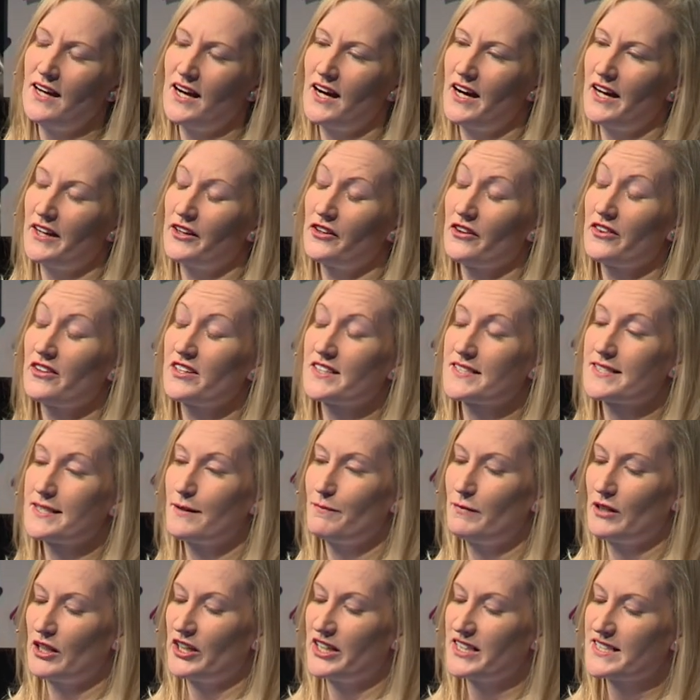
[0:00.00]
on other
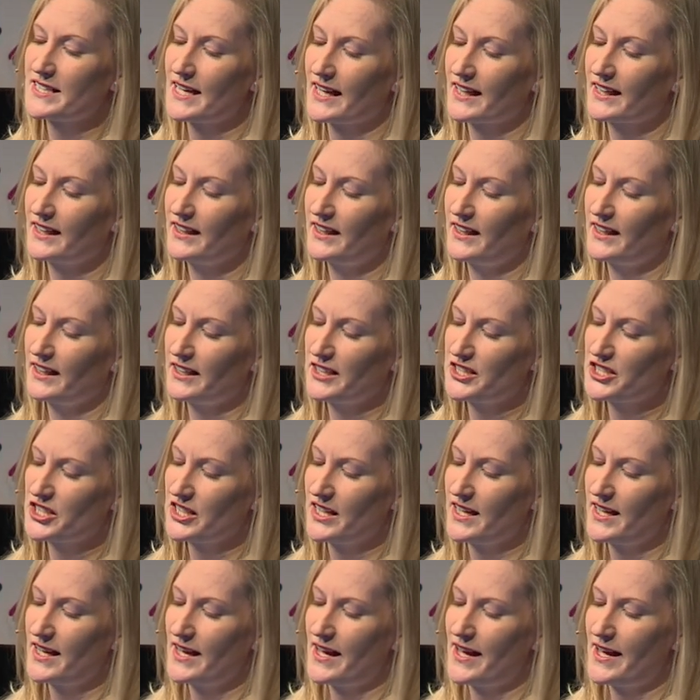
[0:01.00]
similar
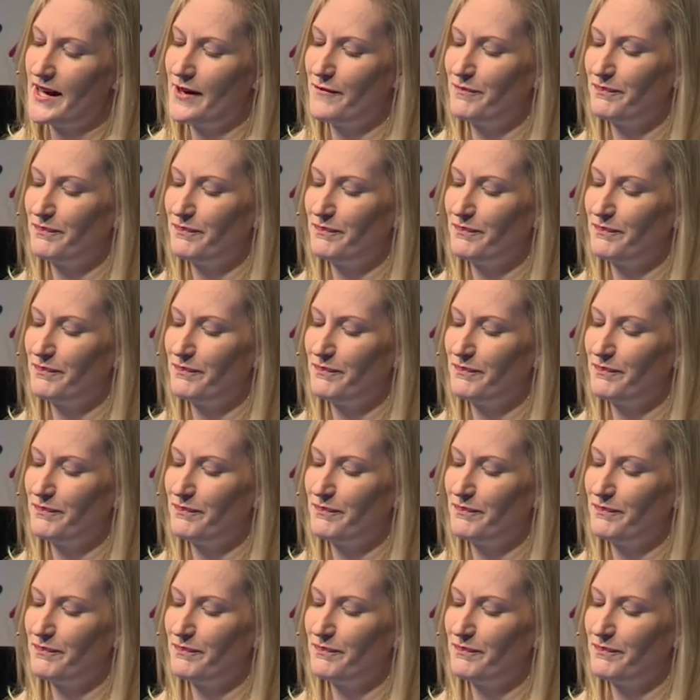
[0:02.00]
technology